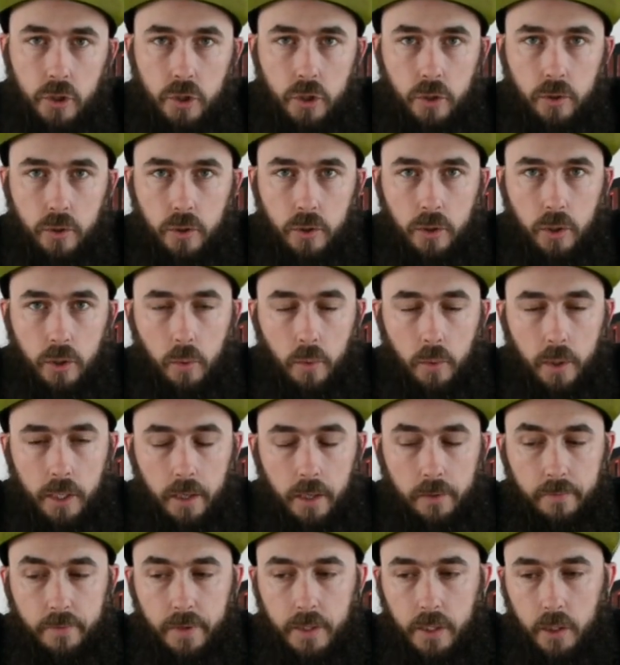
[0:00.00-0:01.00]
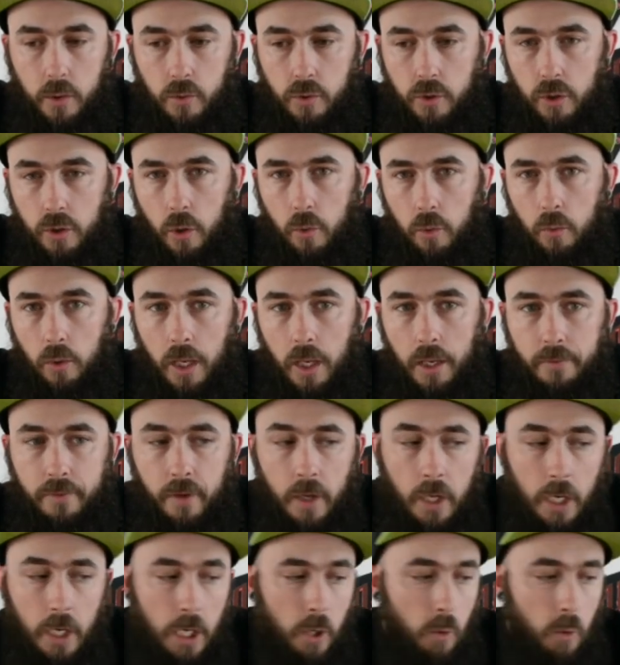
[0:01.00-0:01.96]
so you know when our videos go live.